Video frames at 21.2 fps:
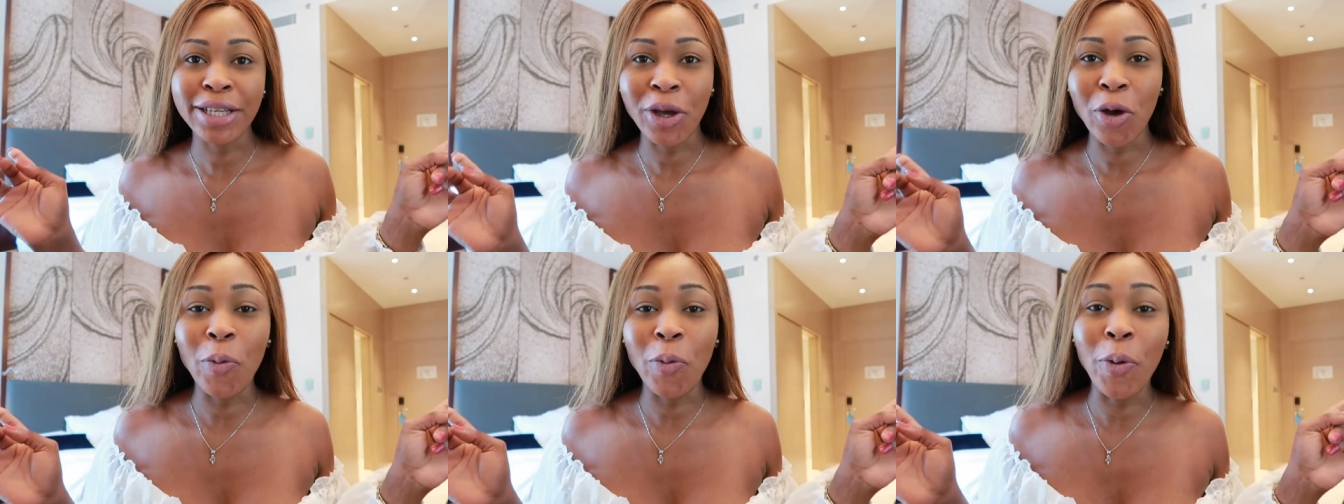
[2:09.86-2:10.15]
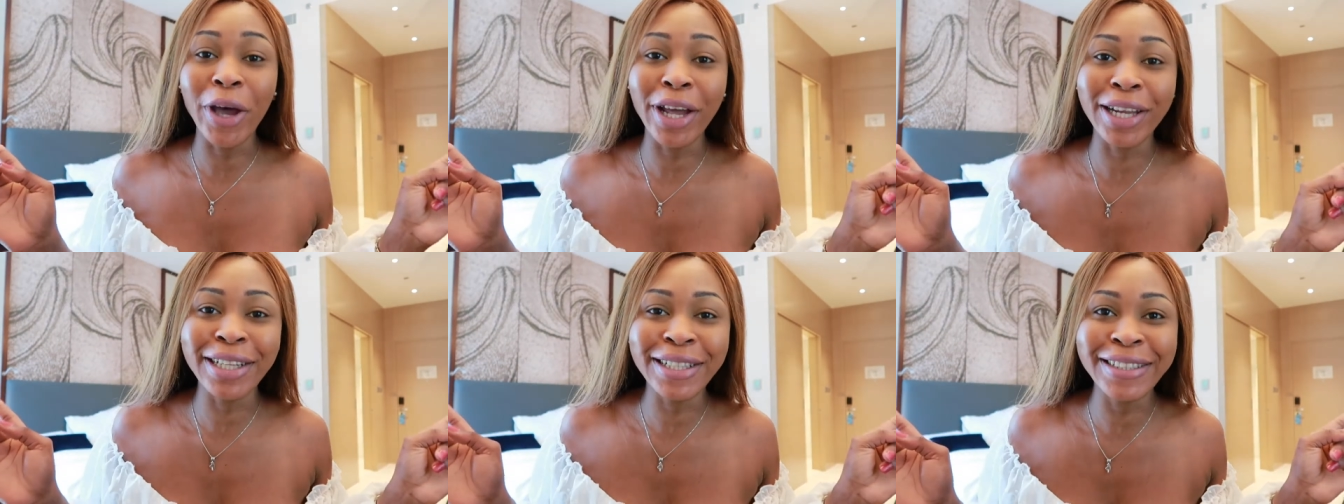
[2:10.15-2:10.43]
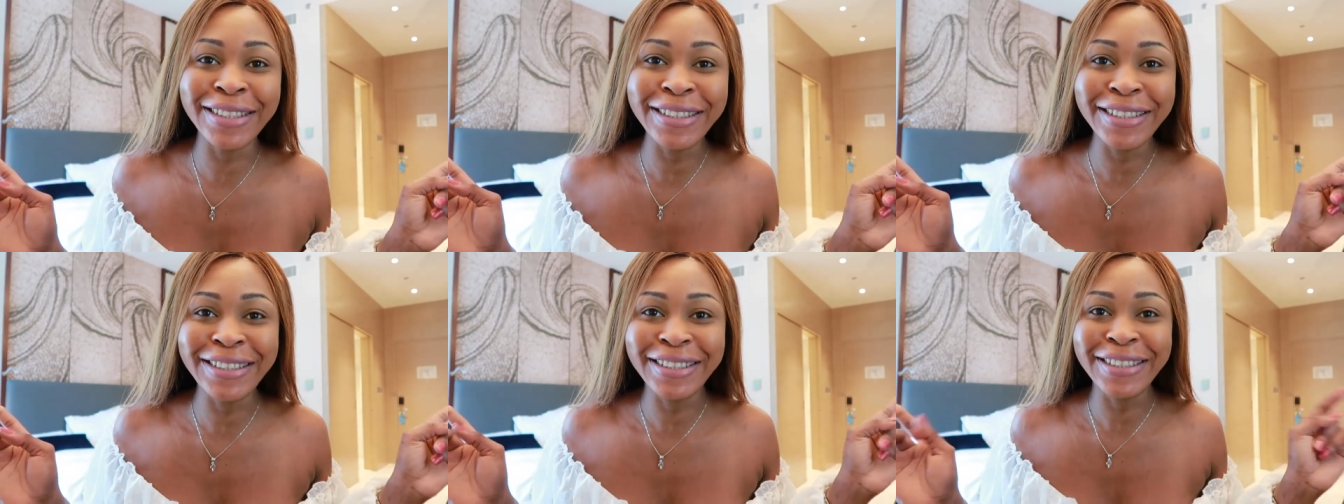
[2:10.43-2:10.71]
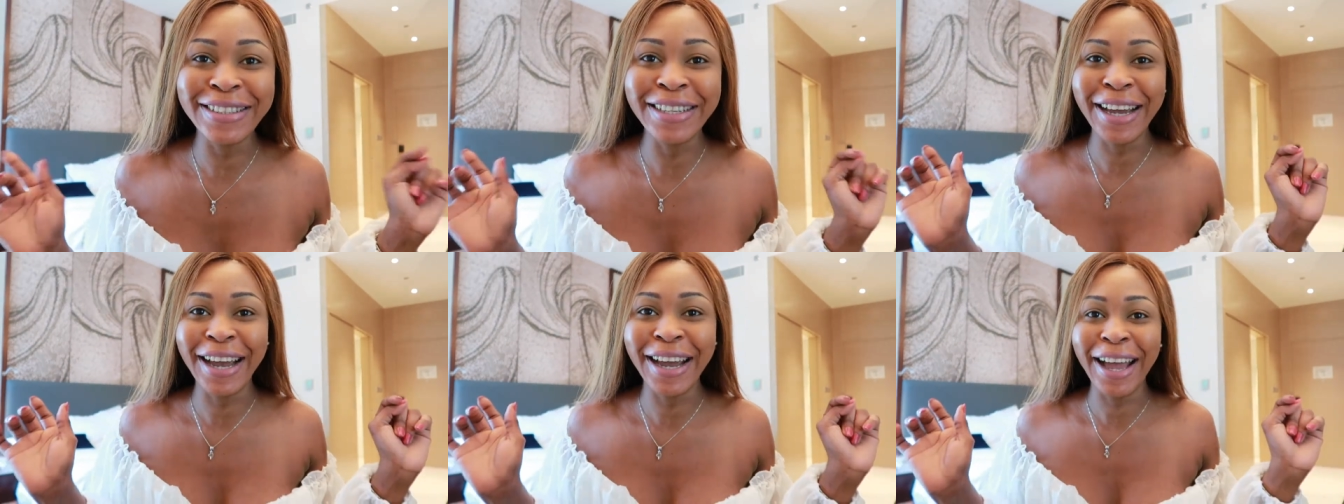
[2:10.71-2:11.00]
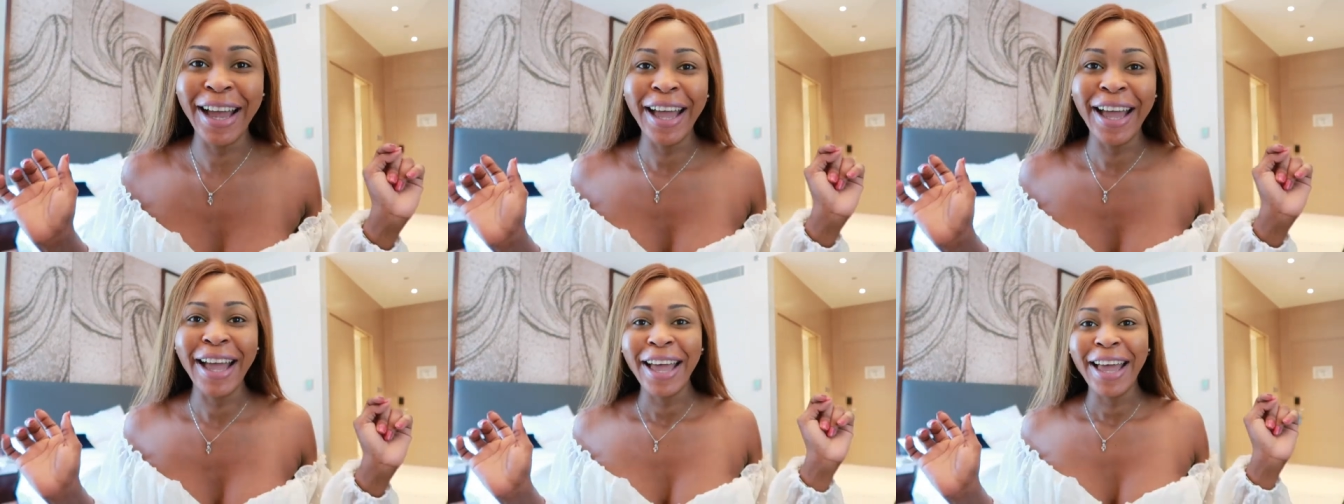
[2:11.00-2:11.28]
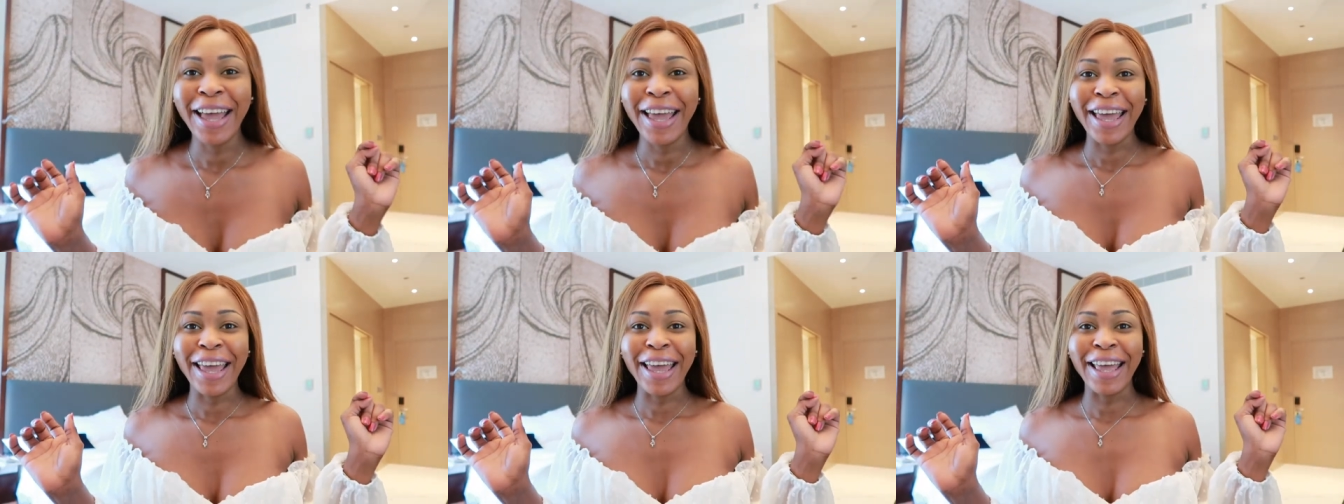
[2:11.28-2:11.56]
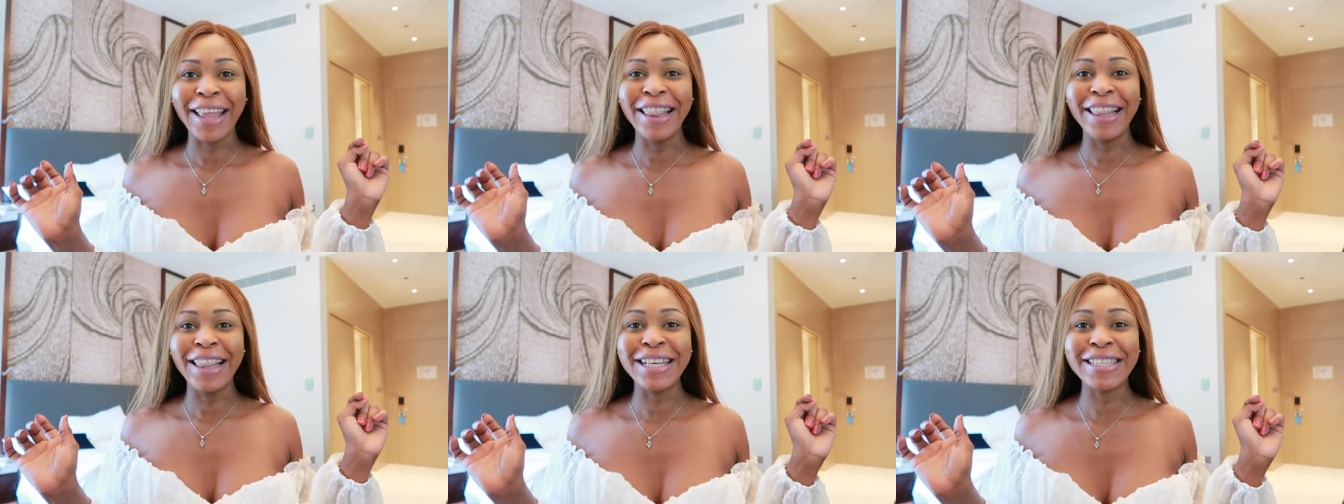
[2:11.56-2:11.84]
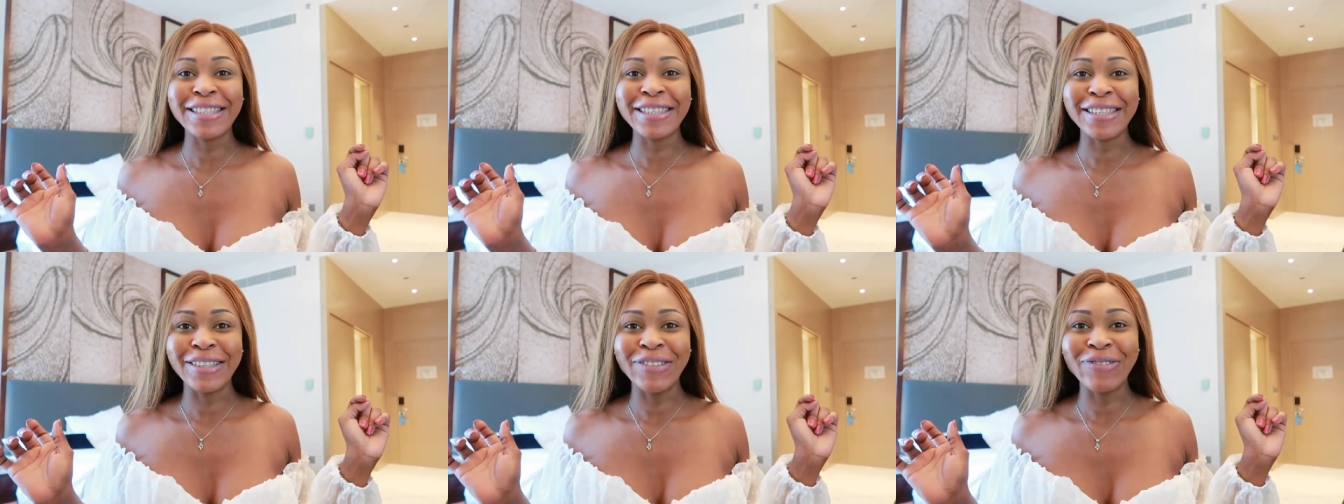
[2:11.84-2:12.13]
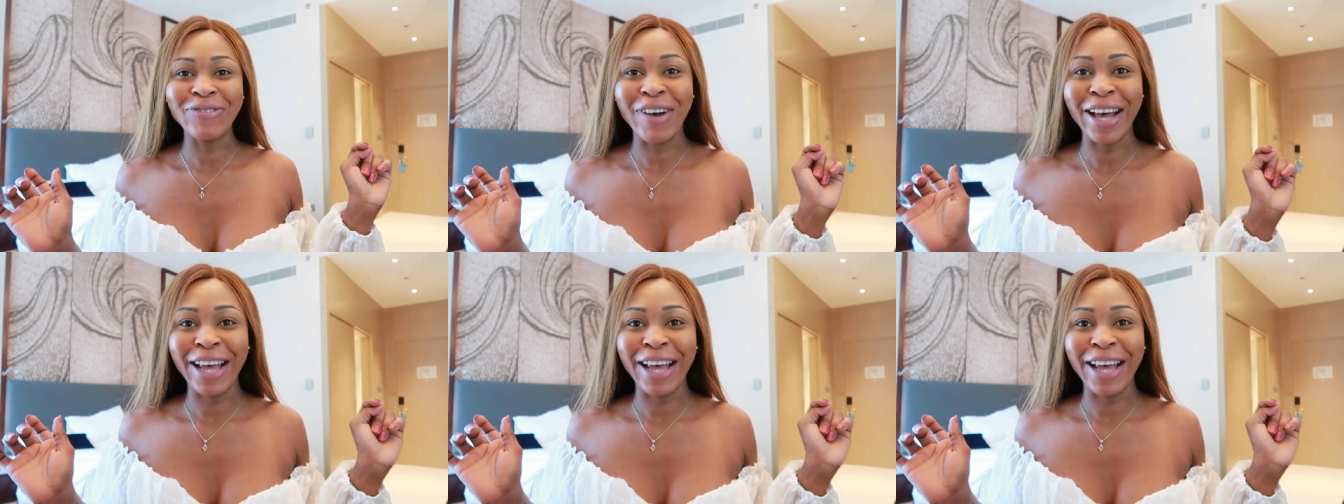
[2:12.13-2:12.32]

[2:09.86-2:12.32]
open and listen